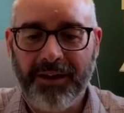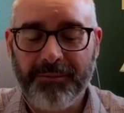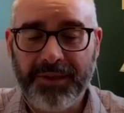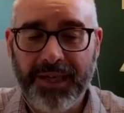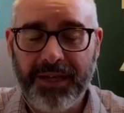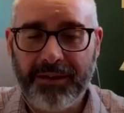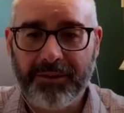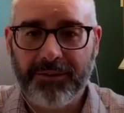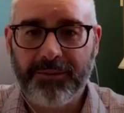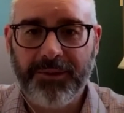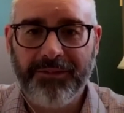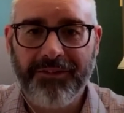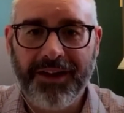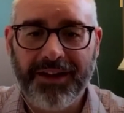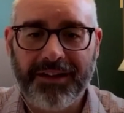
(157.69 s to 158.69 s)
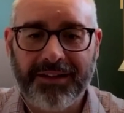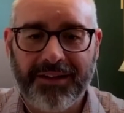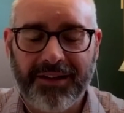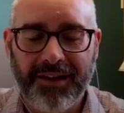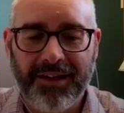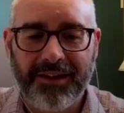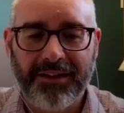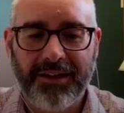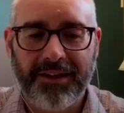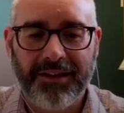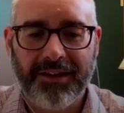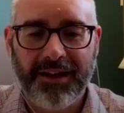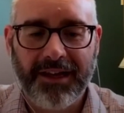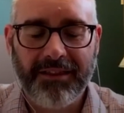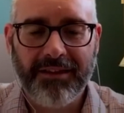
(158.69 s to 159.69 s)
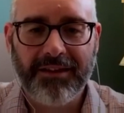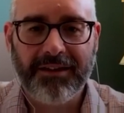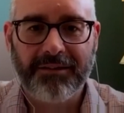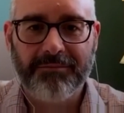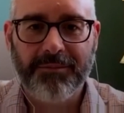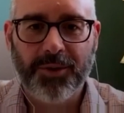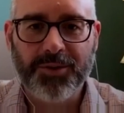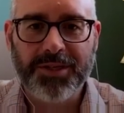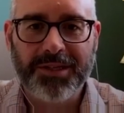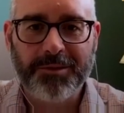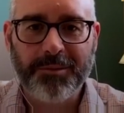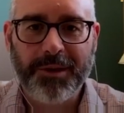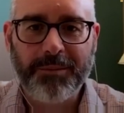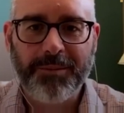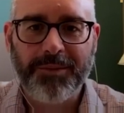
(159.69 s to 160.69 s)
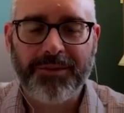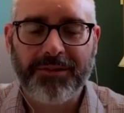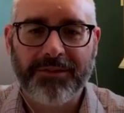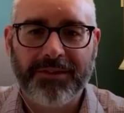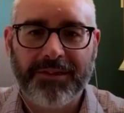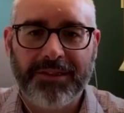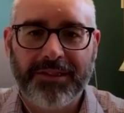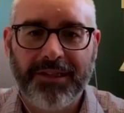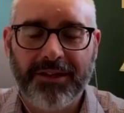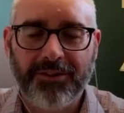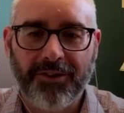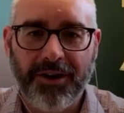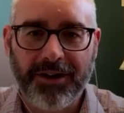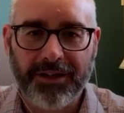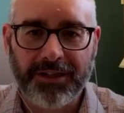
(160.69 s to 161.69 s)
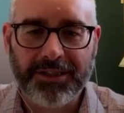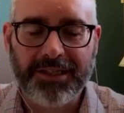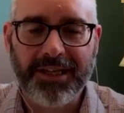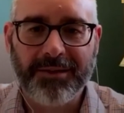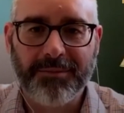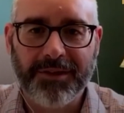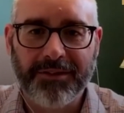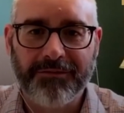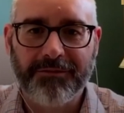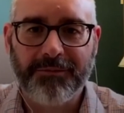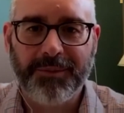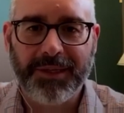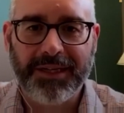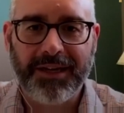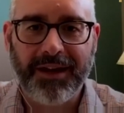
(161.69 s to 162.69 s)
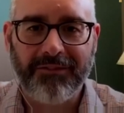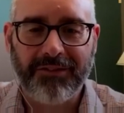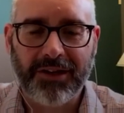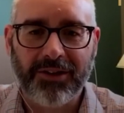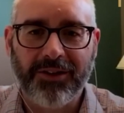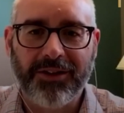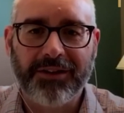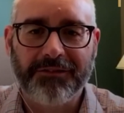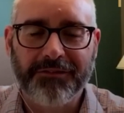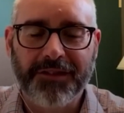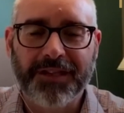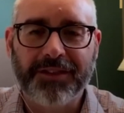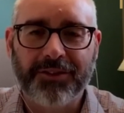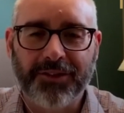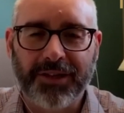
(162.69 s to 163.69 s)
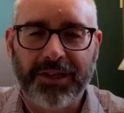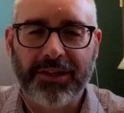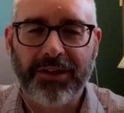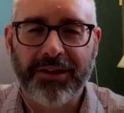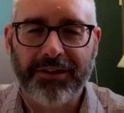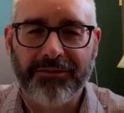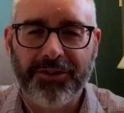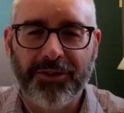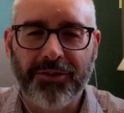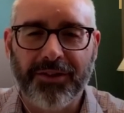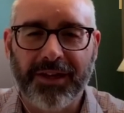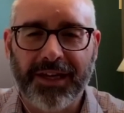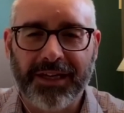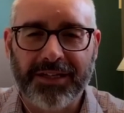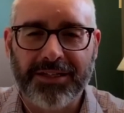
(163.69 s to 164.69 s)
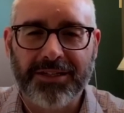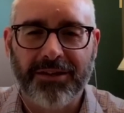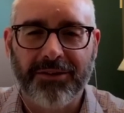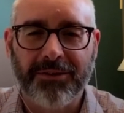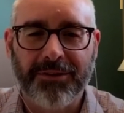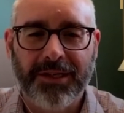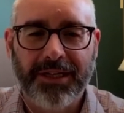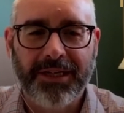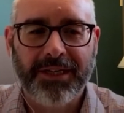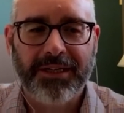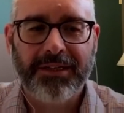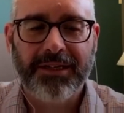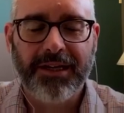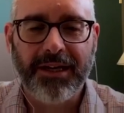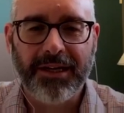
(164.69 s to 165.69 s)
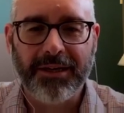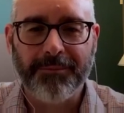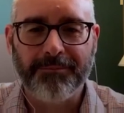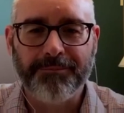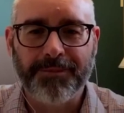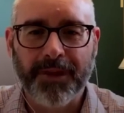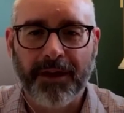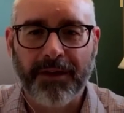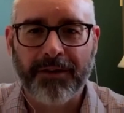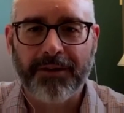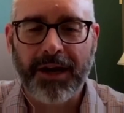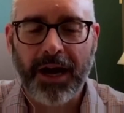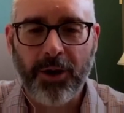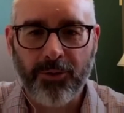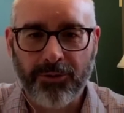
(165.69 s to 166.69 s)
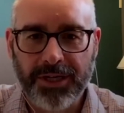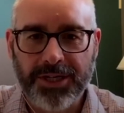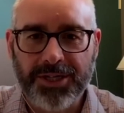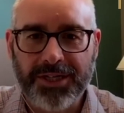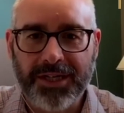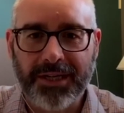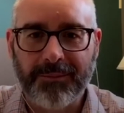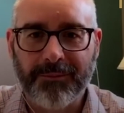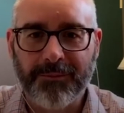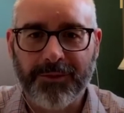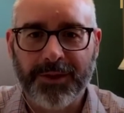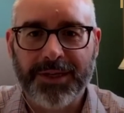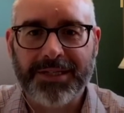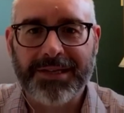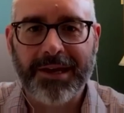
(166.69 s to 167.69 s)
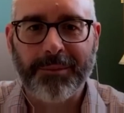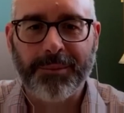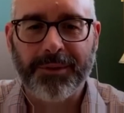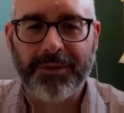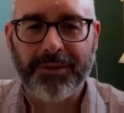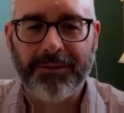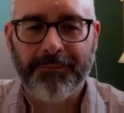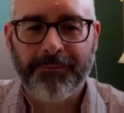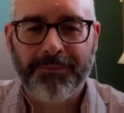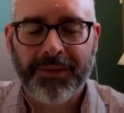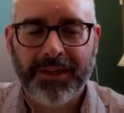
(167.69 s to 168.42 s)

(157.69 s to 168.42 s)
um, yeah, we've had. Uh, I think most of the people that are on our team have been having a lot of fun learning a lot of new things. So um, our outreach team, for example,